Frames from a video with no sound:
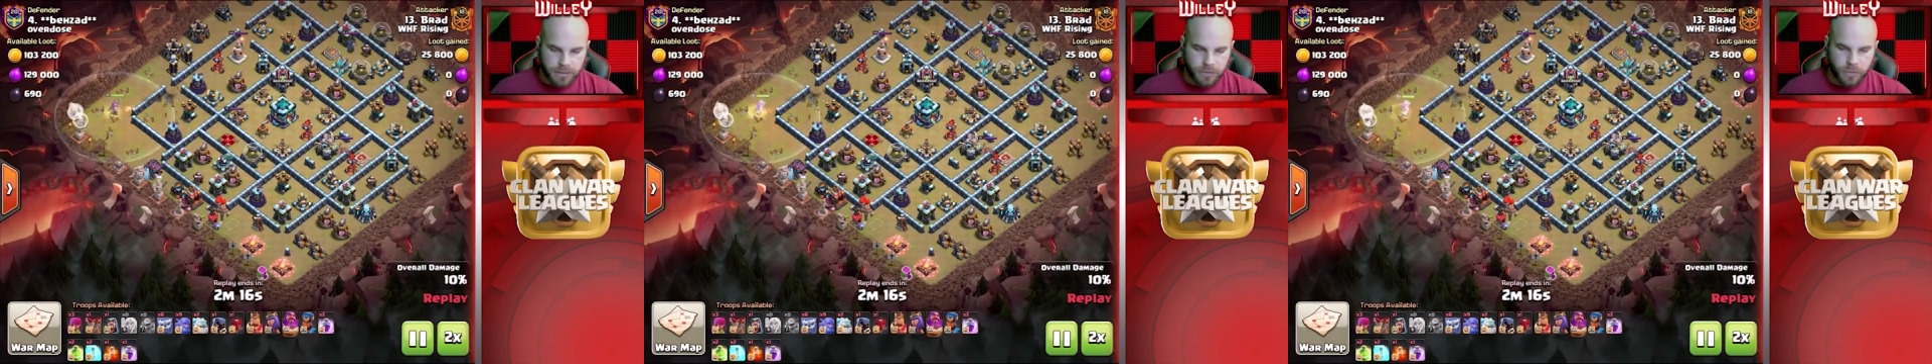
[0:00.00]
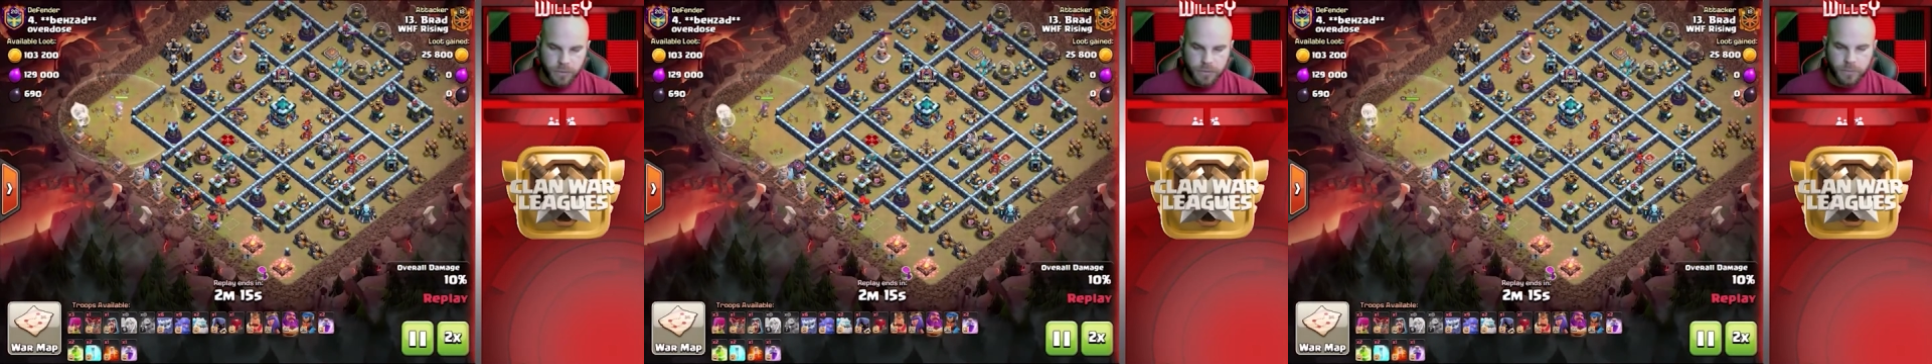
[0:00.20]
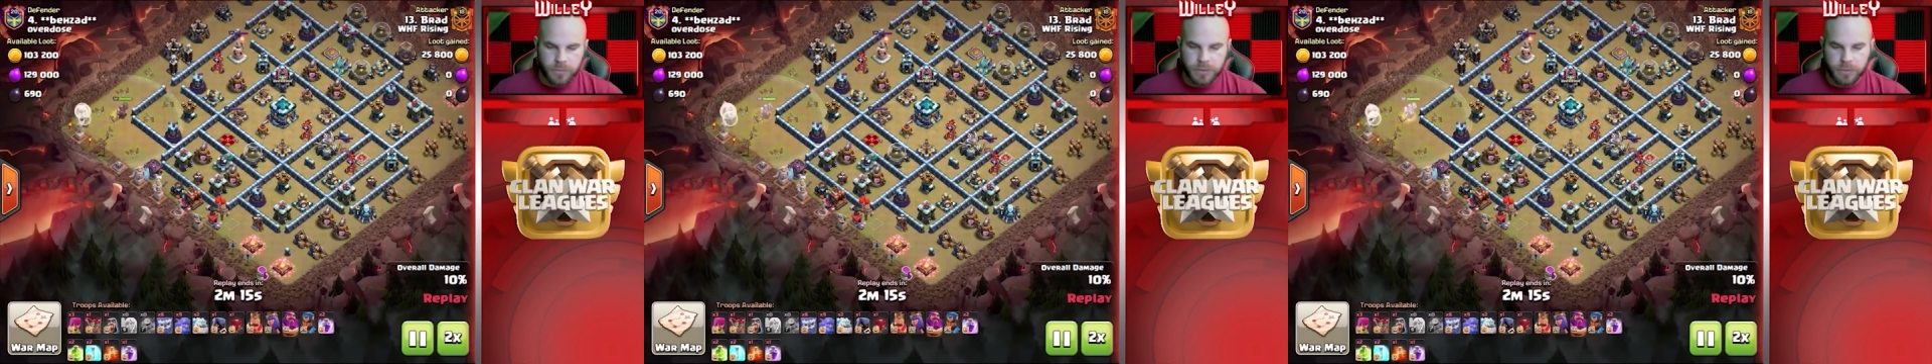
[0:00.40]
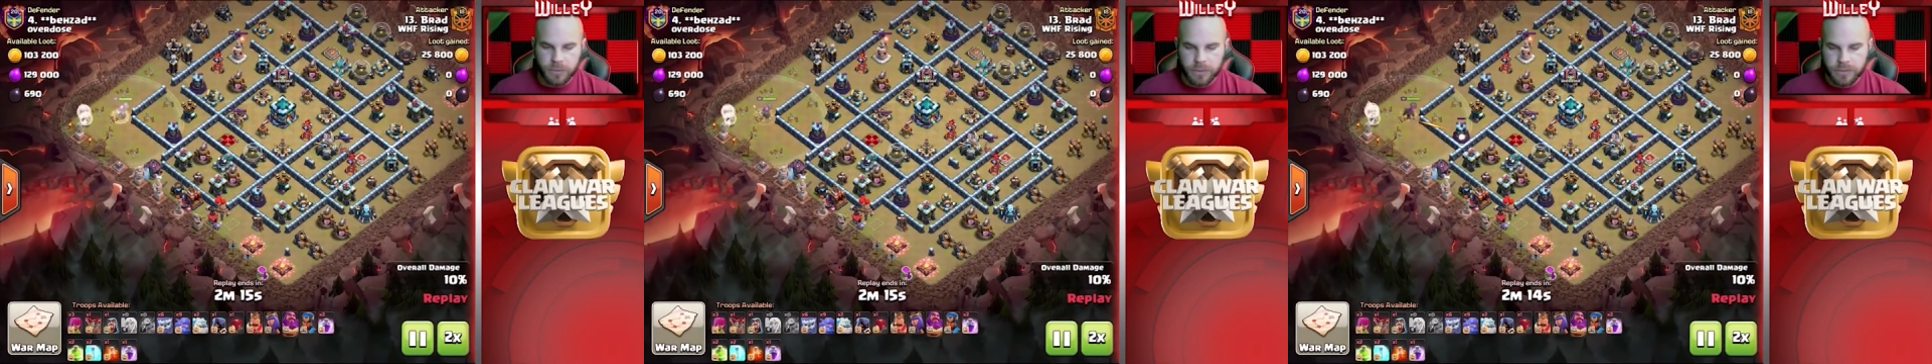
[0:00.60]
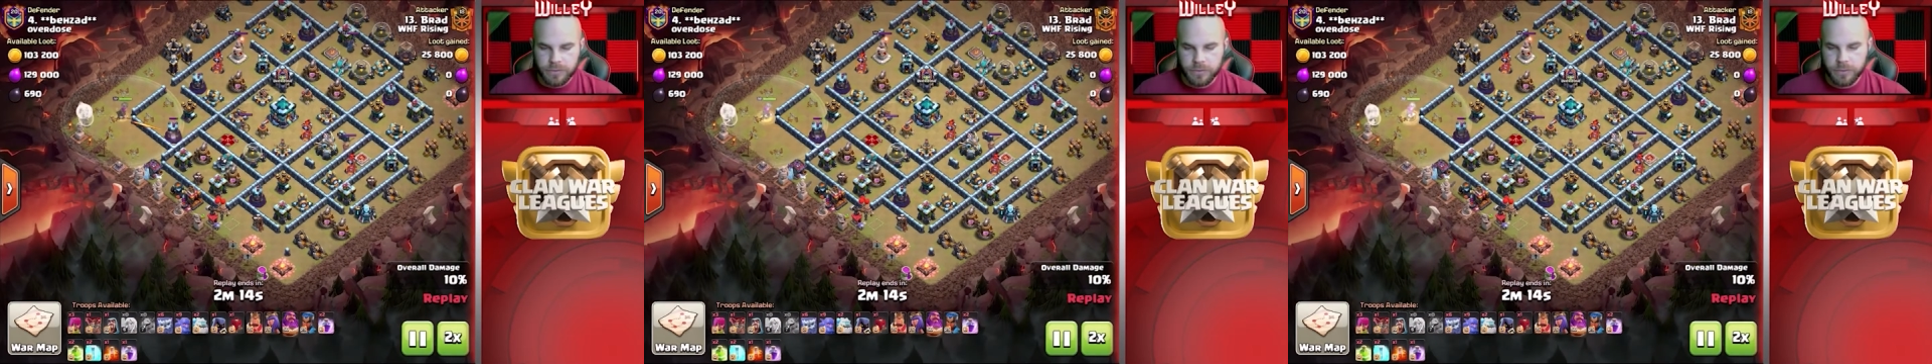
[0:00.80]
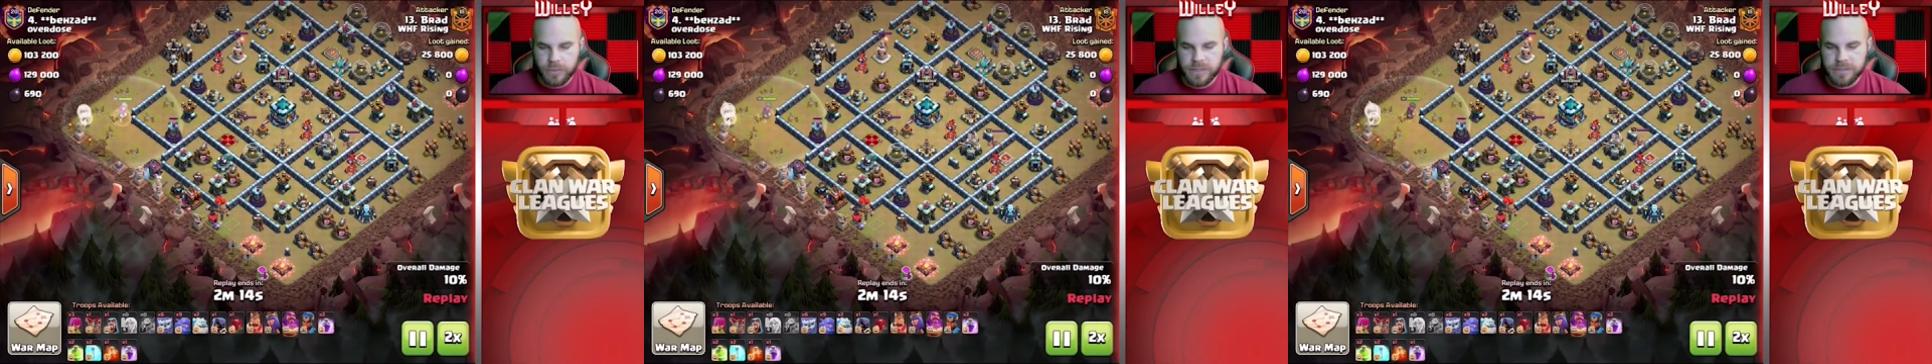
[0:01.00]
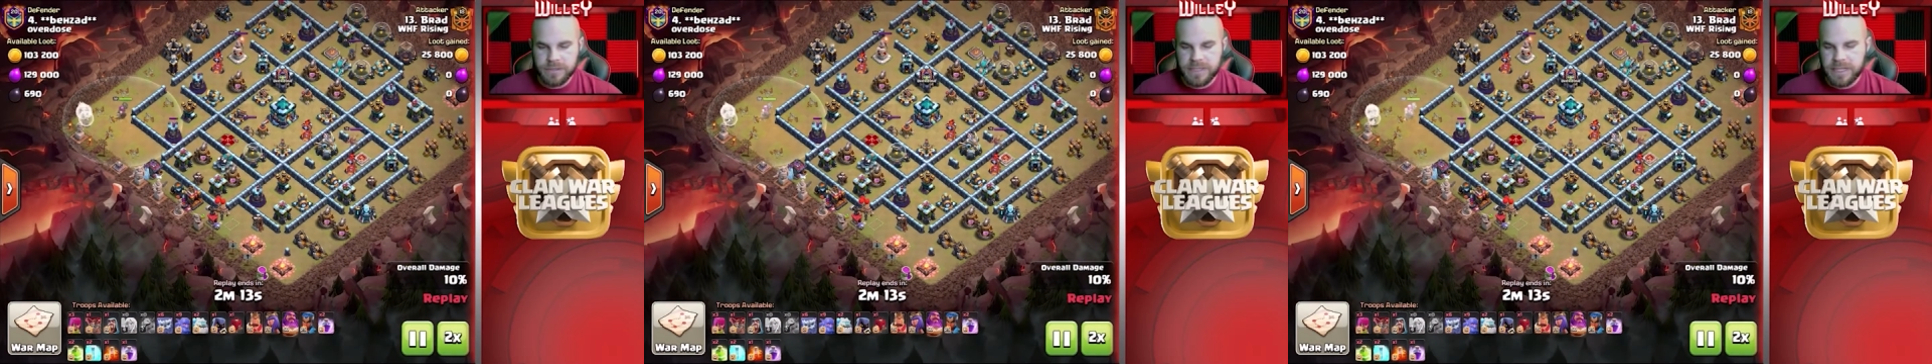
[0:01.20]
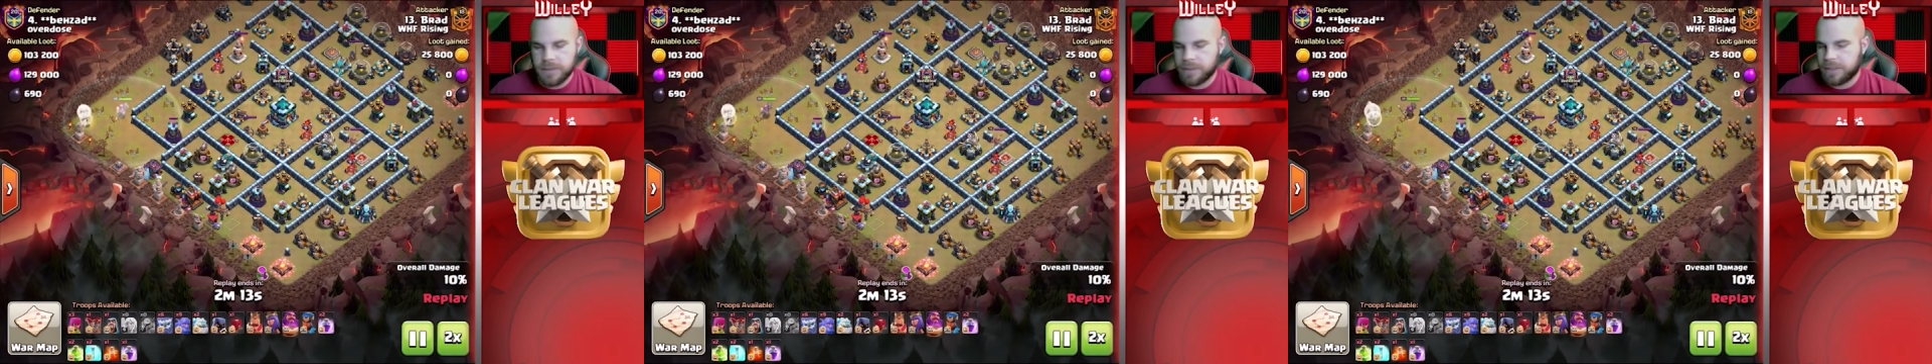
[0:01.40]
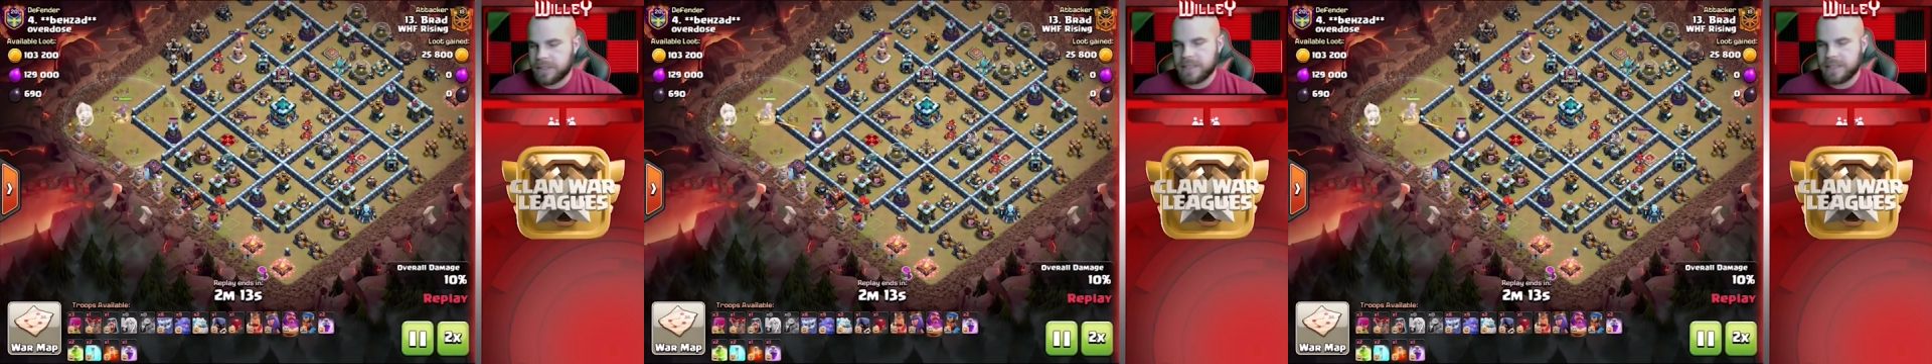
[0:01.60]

The Warden will work through the Wizard Tower,